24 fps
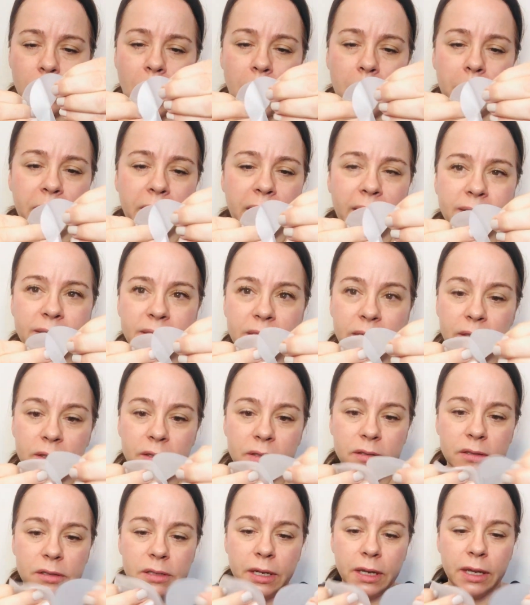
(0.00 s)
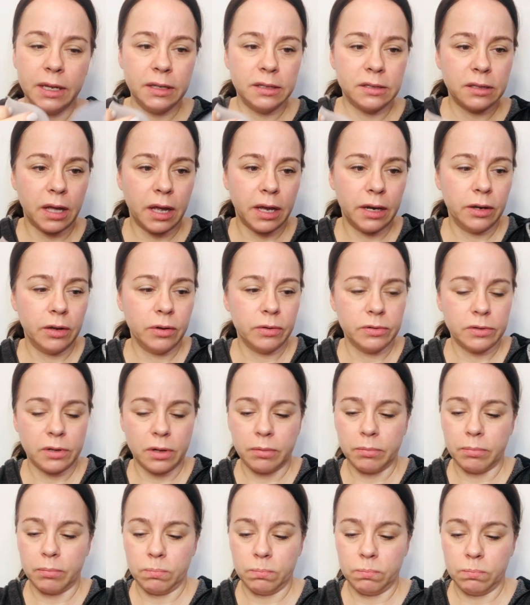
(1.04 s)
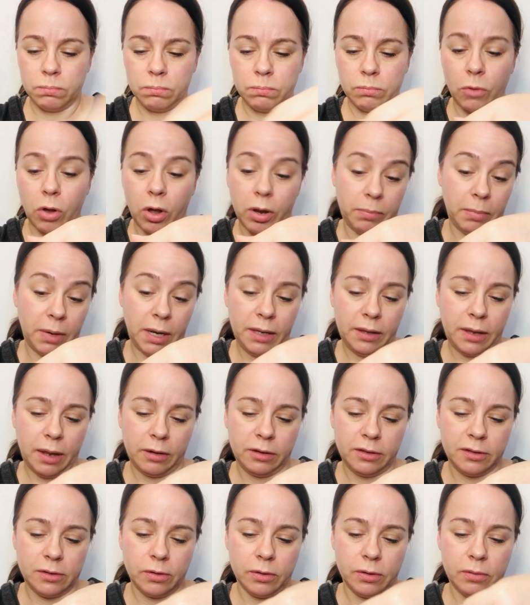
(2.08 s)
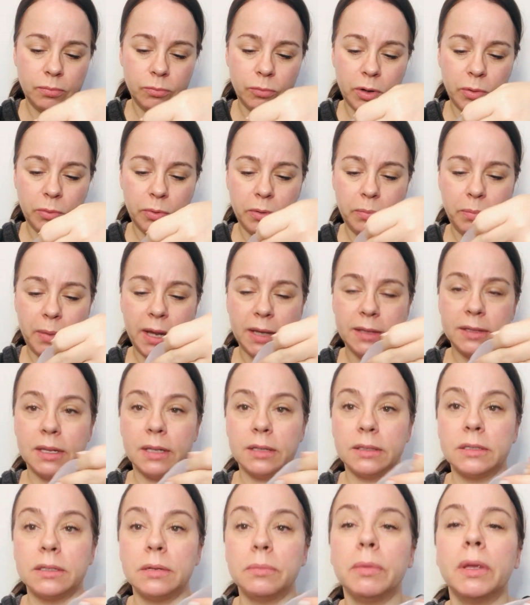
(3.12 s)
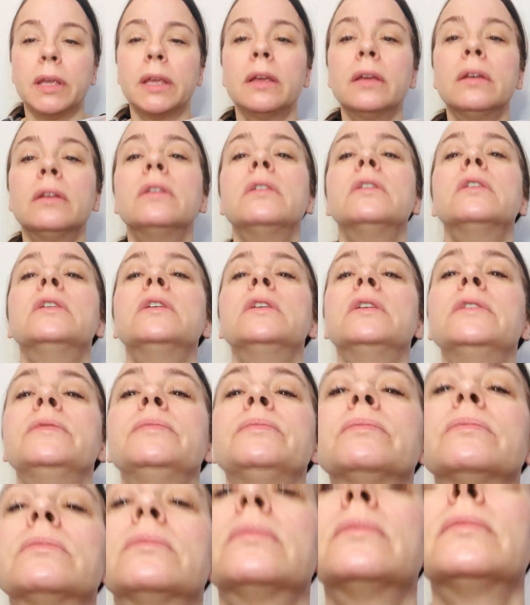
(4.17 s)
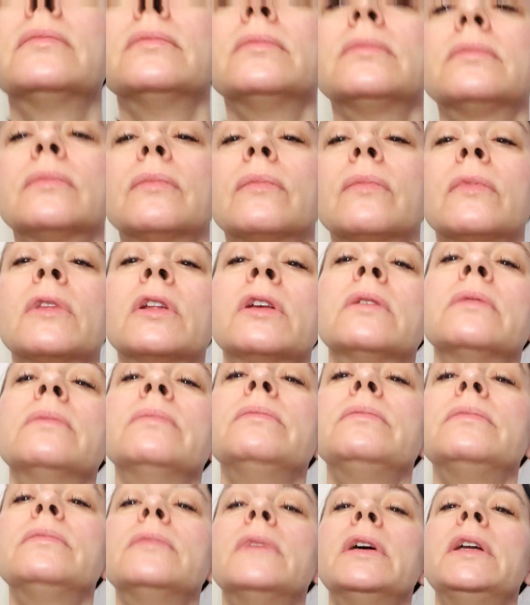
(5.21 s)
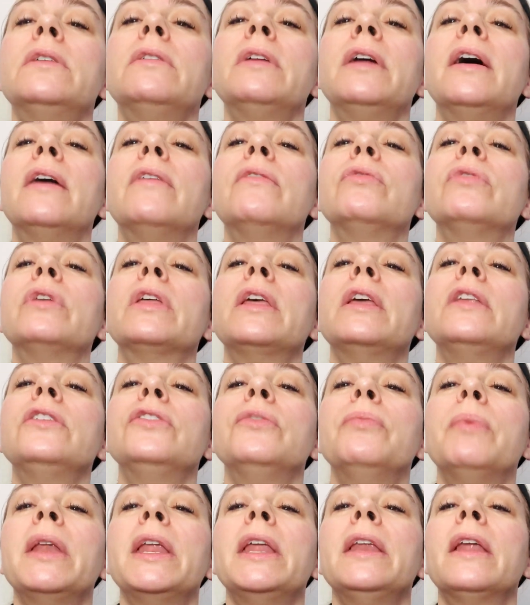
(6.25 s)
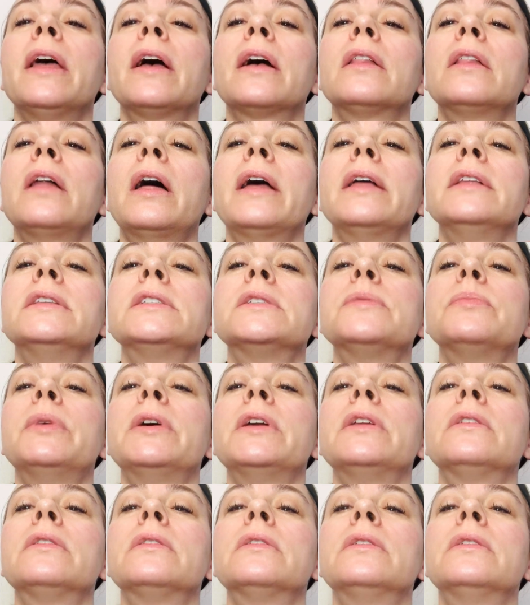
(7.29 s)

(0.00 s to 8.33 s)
I'm guessing the sticky side goes on me. That's what would make sense to me. I don't have really too many necklines, but